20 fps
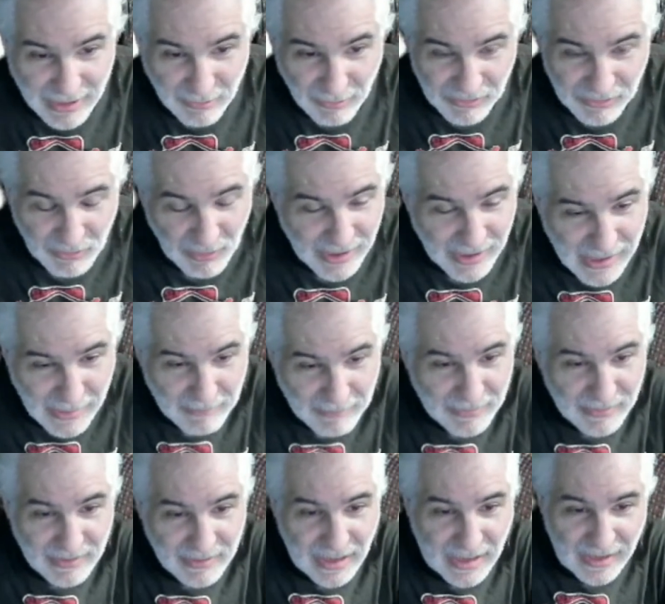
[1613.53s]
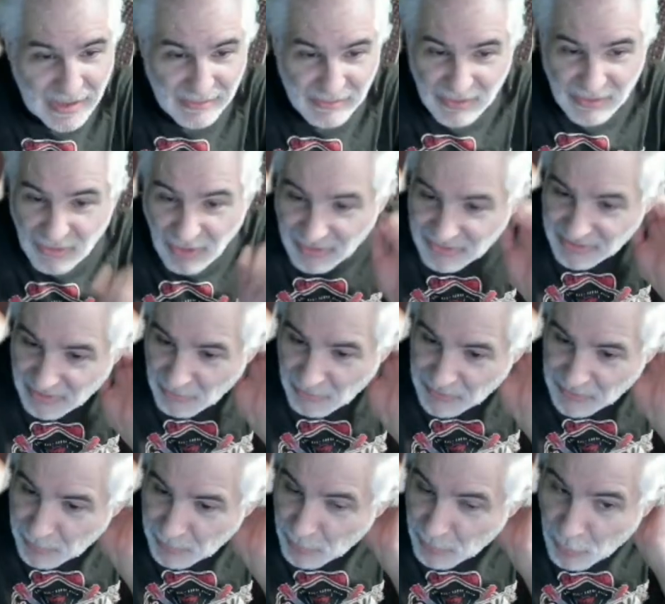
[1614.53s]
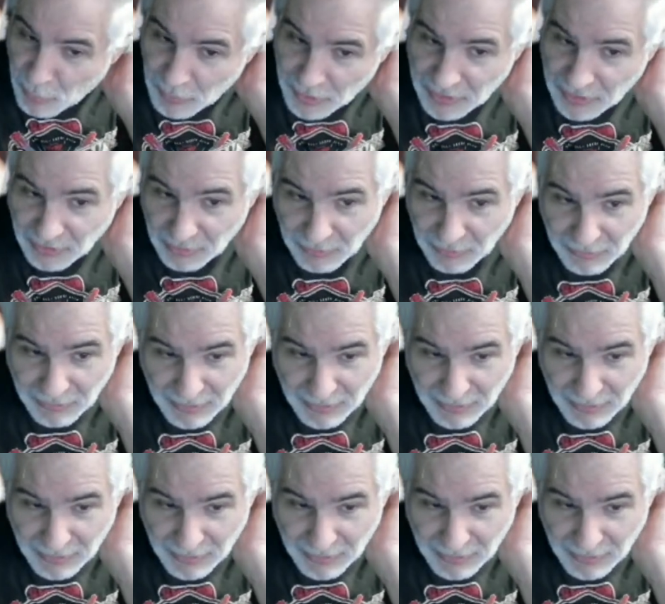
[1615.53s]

was one of them dogs that would pull you.